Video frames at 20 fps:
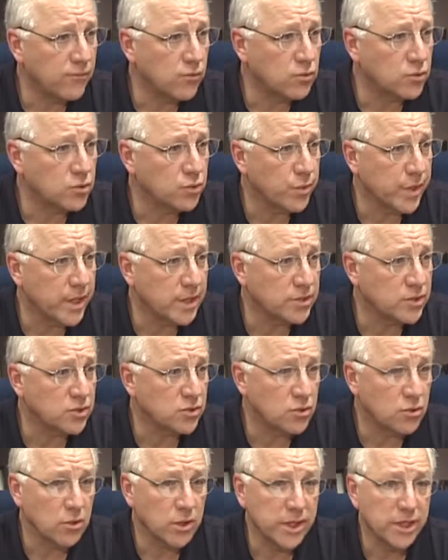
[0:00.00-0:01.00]
force winds
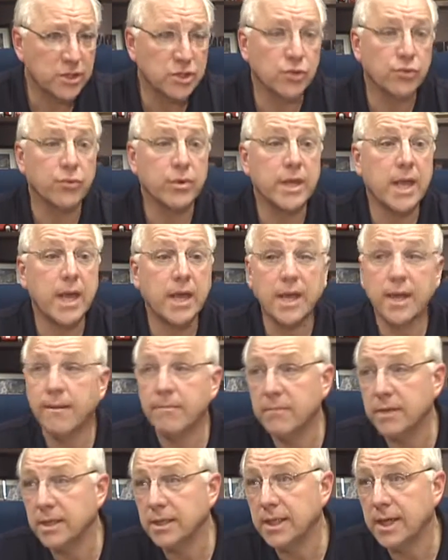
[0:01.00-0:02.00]
as early as 3
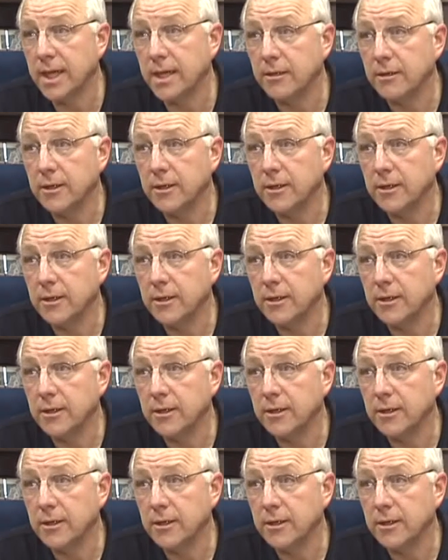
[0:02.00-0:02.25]
a.m. Monday.